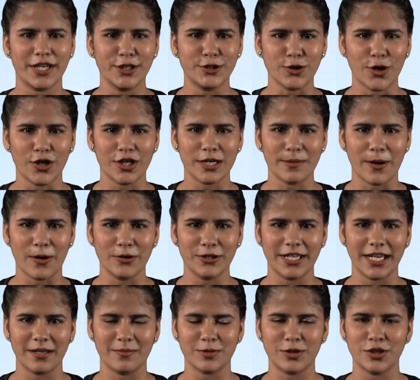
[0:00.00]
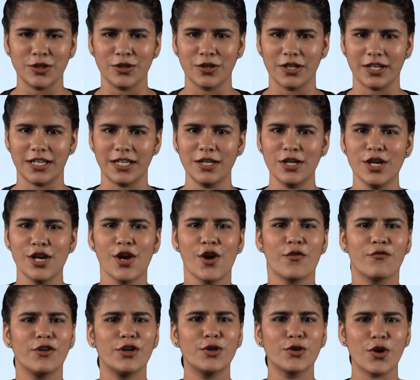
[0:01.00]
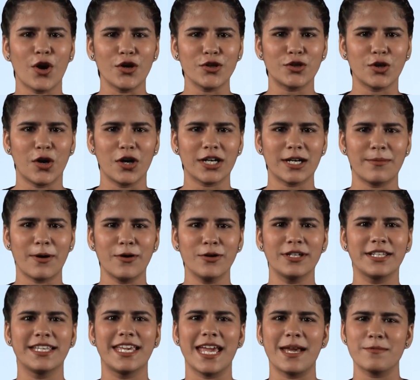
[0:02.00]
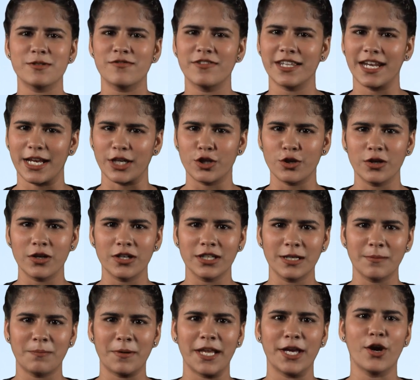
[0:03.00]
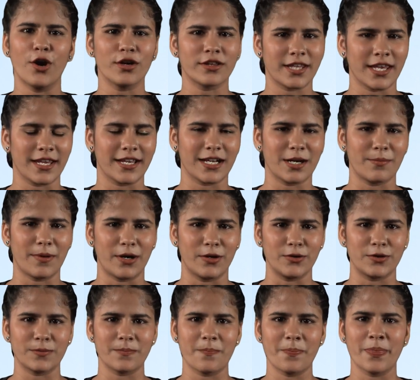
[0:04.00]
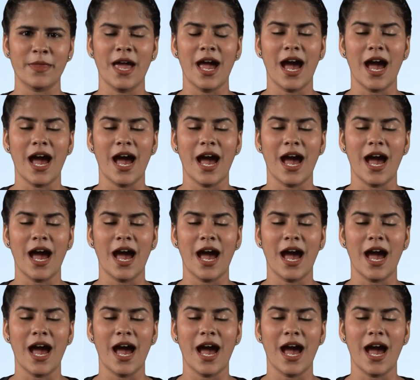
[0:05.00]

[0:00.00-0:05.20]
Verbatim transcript: we talk about game theory, we do not talk about games we regularly play or think about.